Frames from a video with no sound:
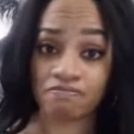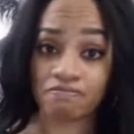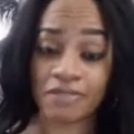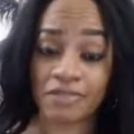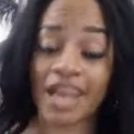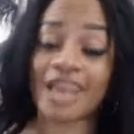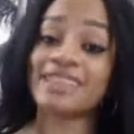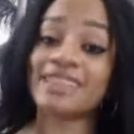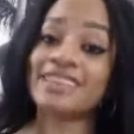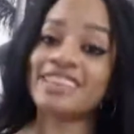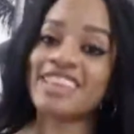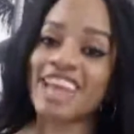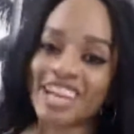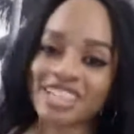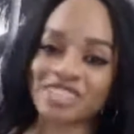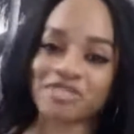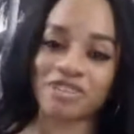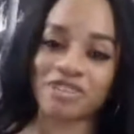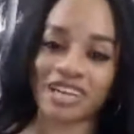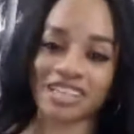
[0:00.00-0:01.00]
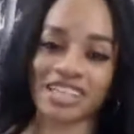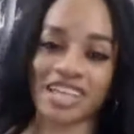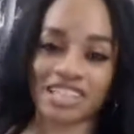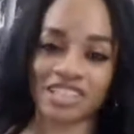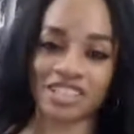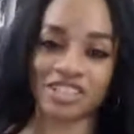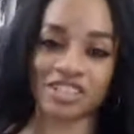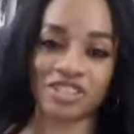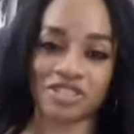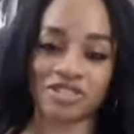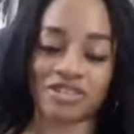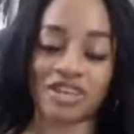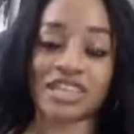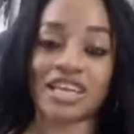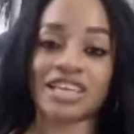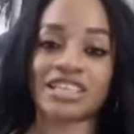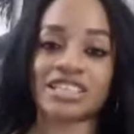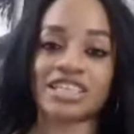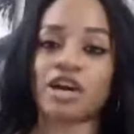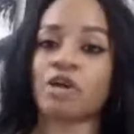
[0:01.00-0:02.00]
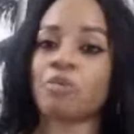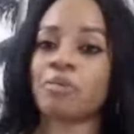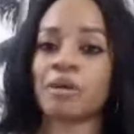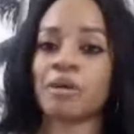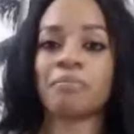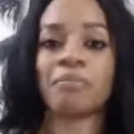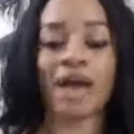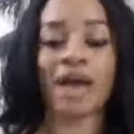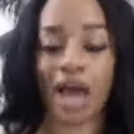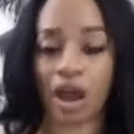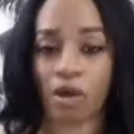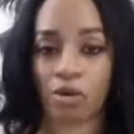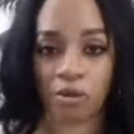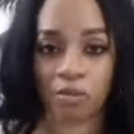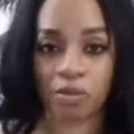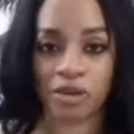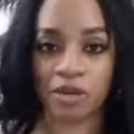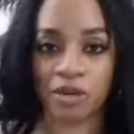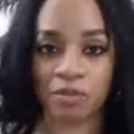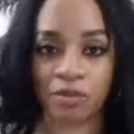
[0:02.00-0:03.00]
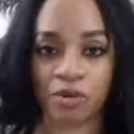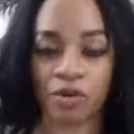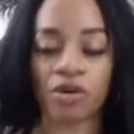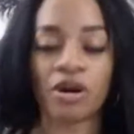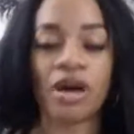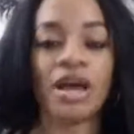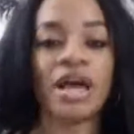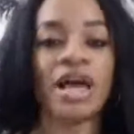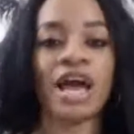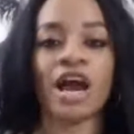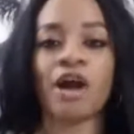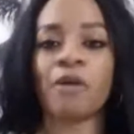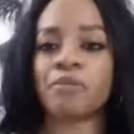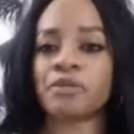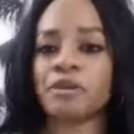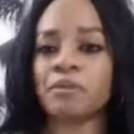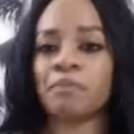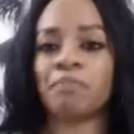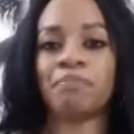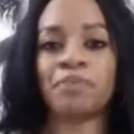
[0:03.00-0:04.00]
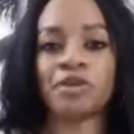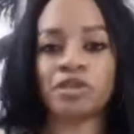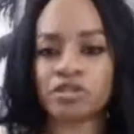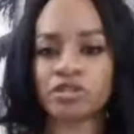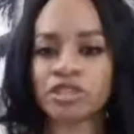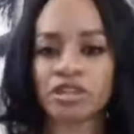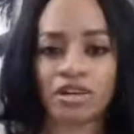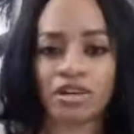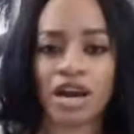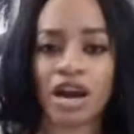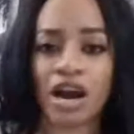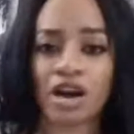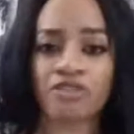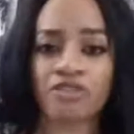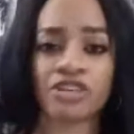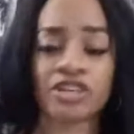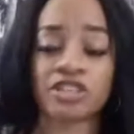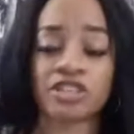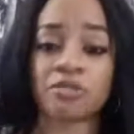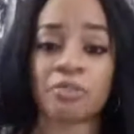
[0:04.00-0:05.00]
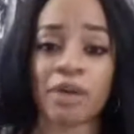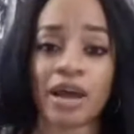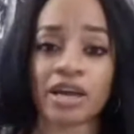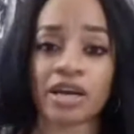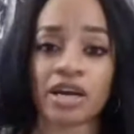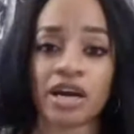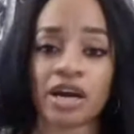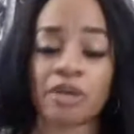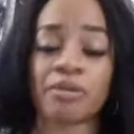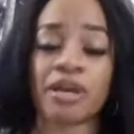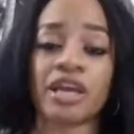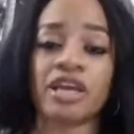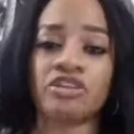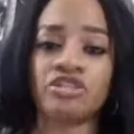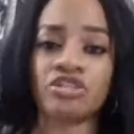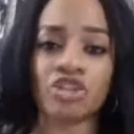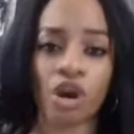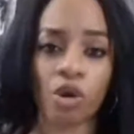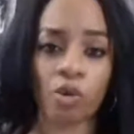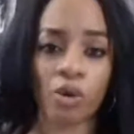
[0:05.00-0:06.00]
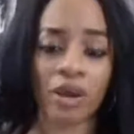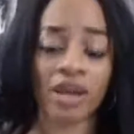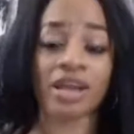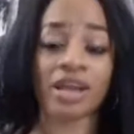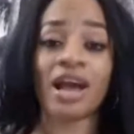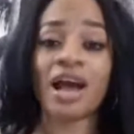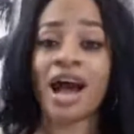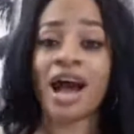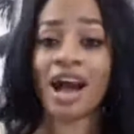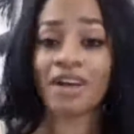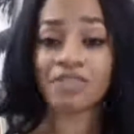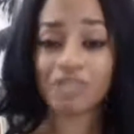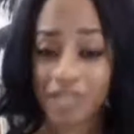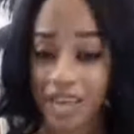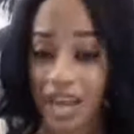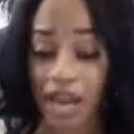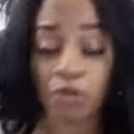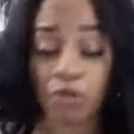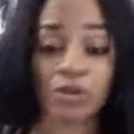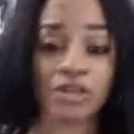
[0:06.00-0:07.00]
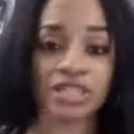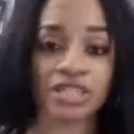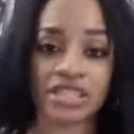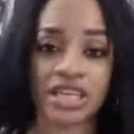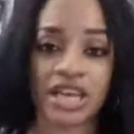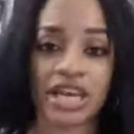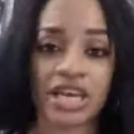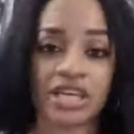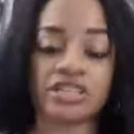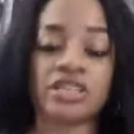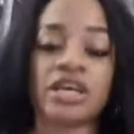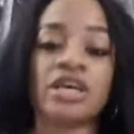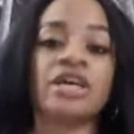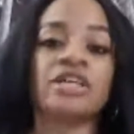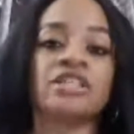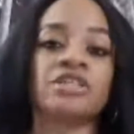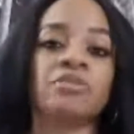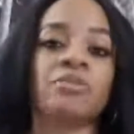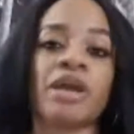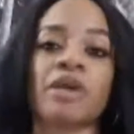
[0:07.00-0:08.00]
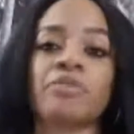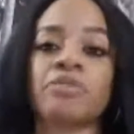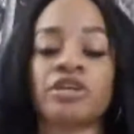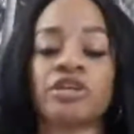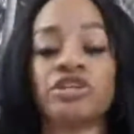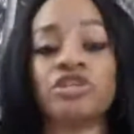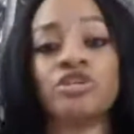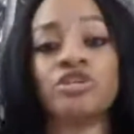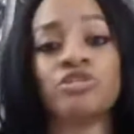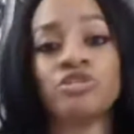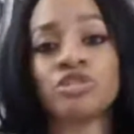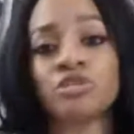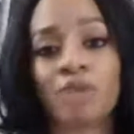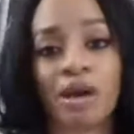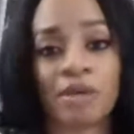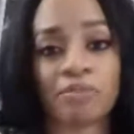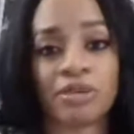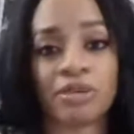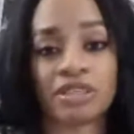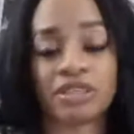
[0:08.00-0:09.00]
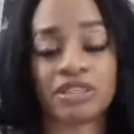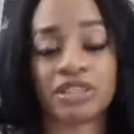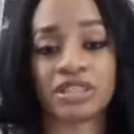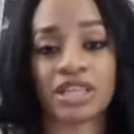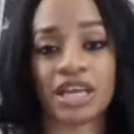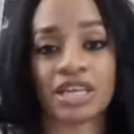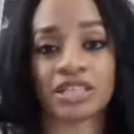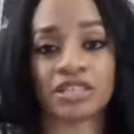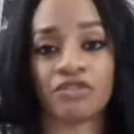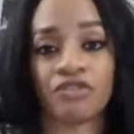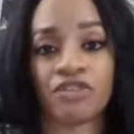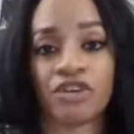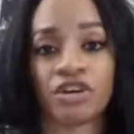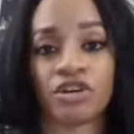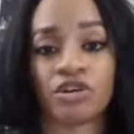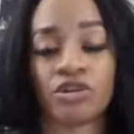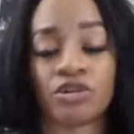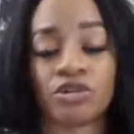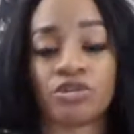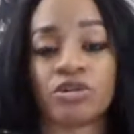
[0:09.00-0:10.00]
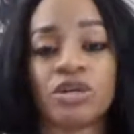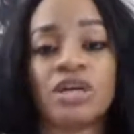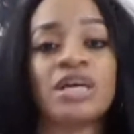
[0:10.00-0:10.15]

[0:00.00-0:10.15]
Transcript: And that's what I like to do. I like to help empower people, help them build their confidence back up in knowing I've got what it takes to be able to use my business as the vehicle